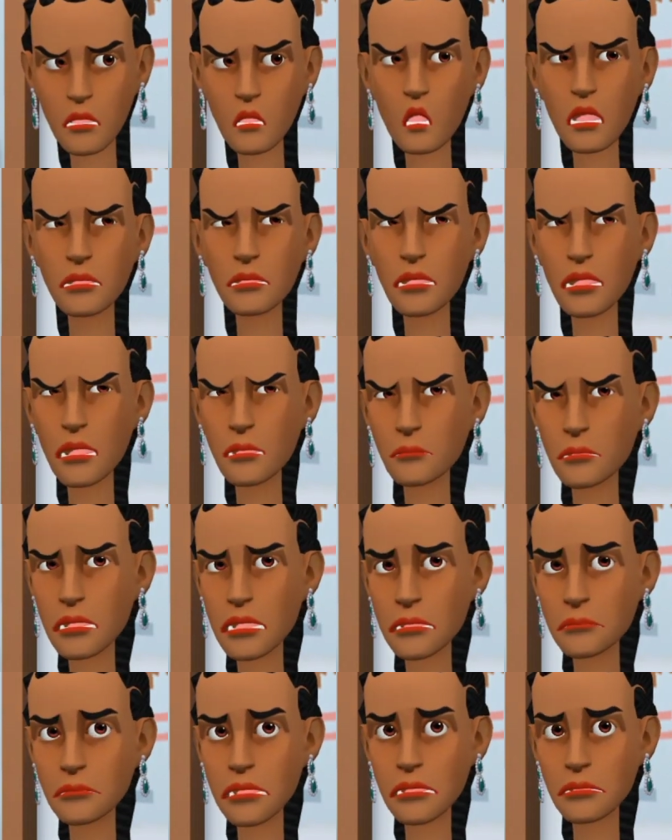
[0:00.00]
the 5
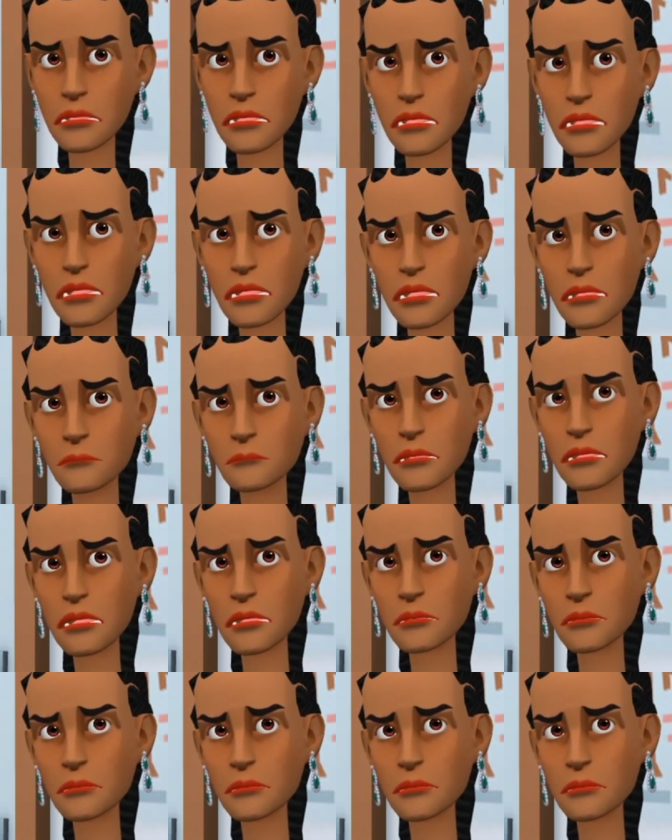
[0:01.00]
years that we dated.